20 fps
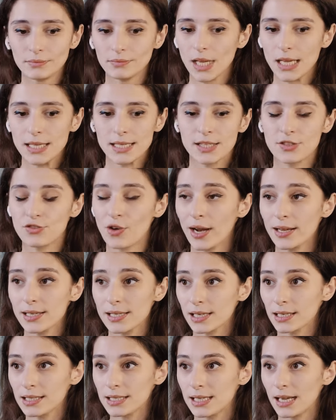
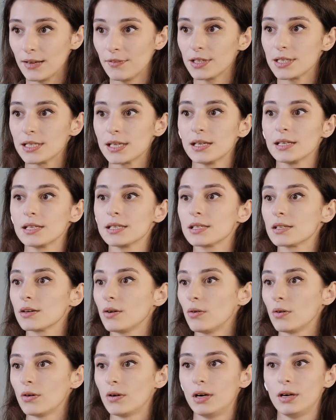stress activities
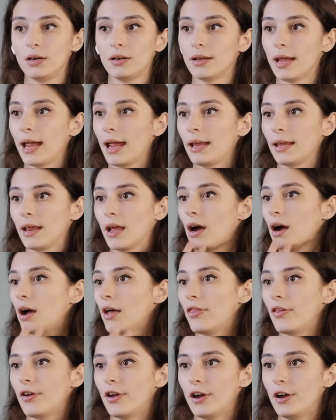or any
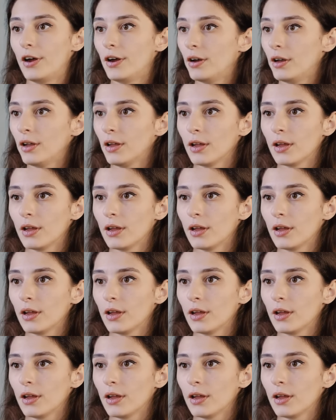other,